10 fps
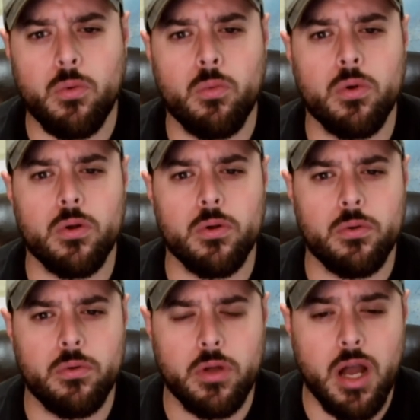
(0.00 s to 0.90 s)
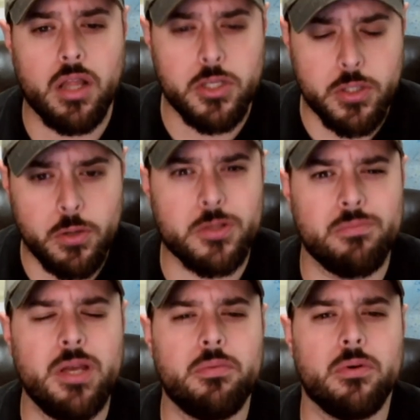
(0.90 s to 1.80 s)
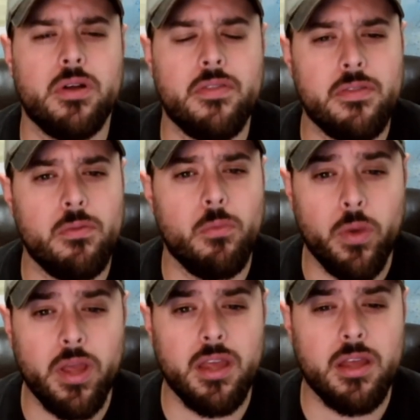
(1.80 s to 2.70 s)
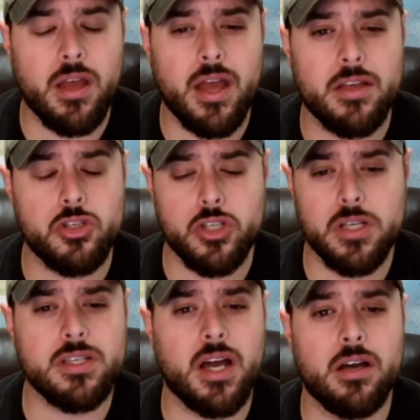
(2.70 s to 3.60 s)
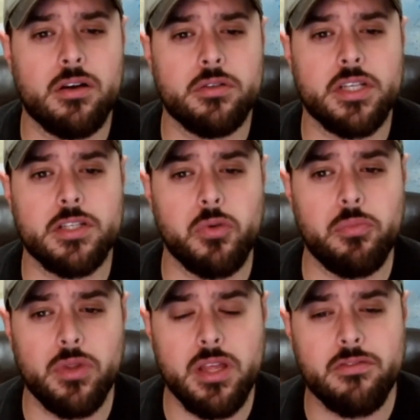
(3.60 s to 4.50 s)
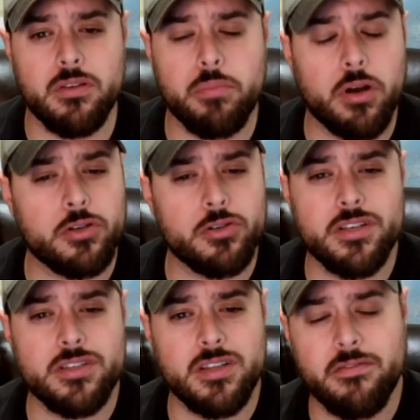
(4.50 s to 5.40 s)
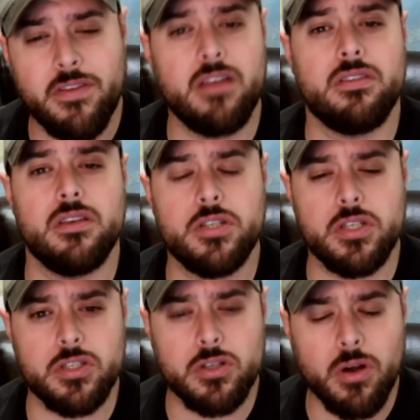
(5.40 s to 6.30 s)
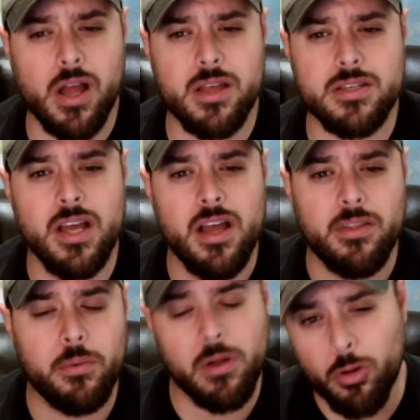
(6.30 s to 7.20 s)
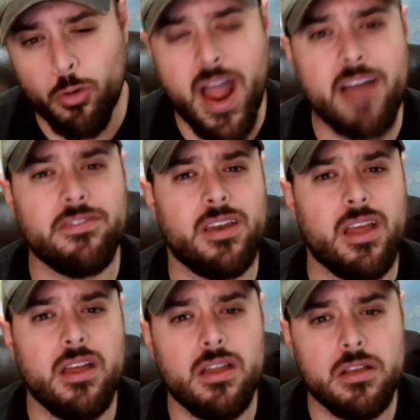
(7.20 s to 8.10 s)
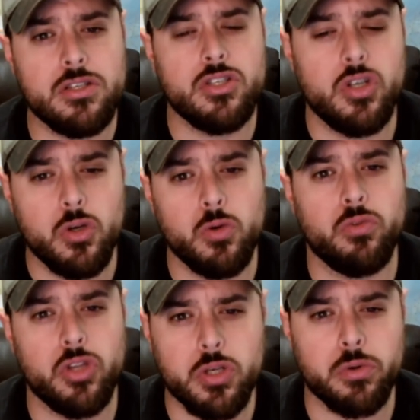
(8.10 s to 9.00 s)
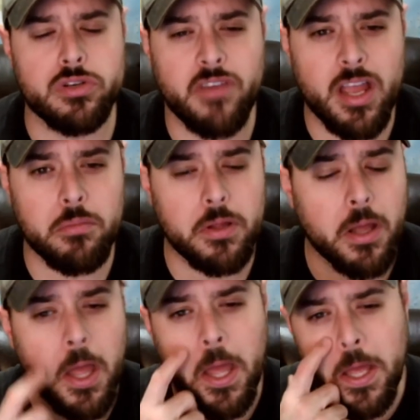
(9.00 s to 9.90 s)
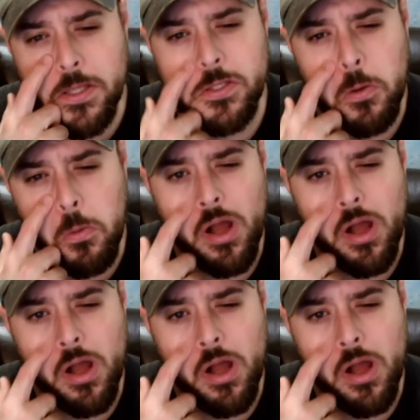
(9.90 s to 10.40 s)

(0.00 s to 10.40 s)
were God's chosen people, and we, as Gentiles, as we believe and put our trust and faith into Jesus Christ, that we are grafted into the Jewish family. And so,